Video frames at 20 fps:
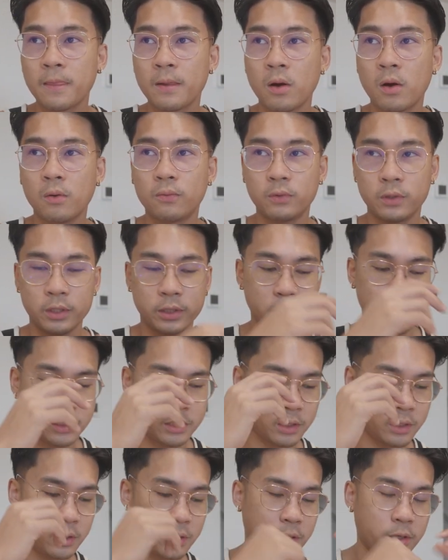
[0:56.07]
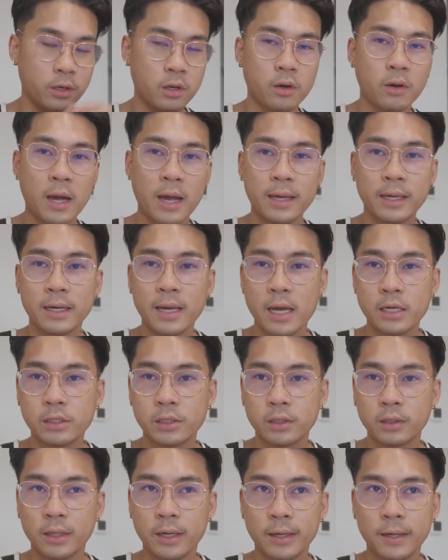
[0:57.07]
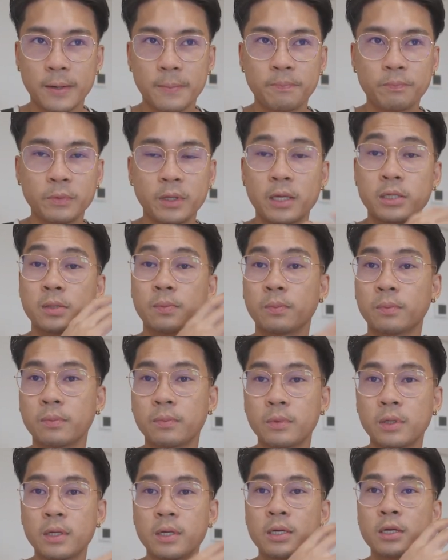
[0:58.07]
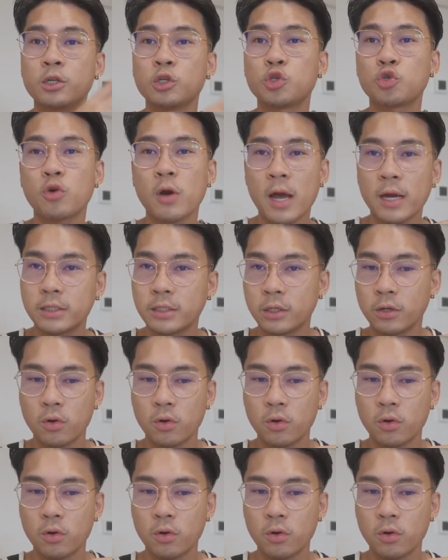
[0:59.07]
Hopefully this year, you know, I can actually like get some traction